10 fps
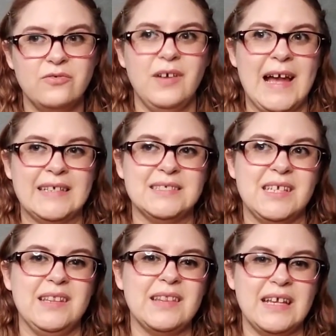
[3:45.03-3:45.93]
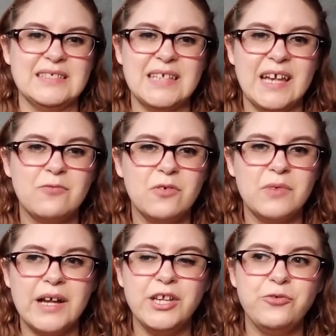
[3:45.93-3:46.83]
Asking things like, well,
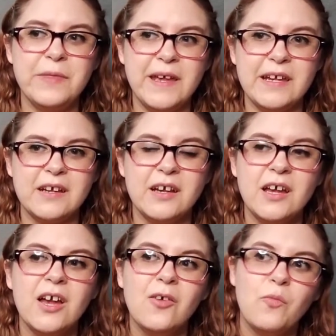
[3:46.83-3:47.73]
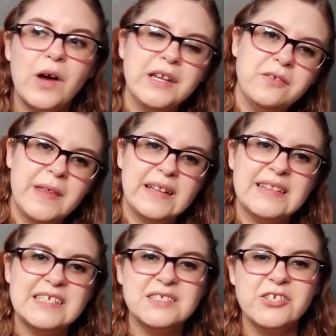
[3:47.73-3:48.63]
why do you think
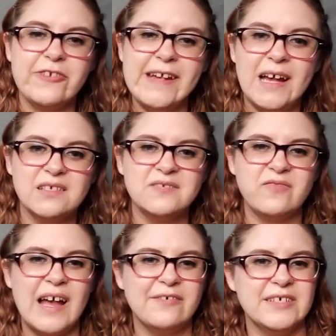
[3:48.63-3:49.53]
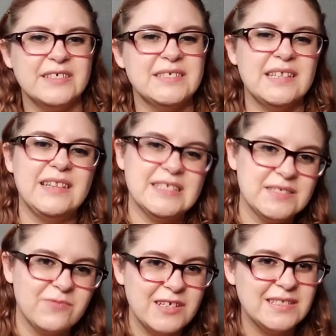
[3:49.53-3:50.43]
this tree has flowers and
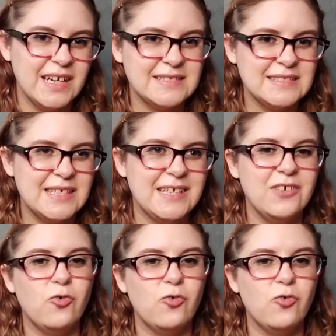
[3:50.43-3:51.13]
this one doesn't?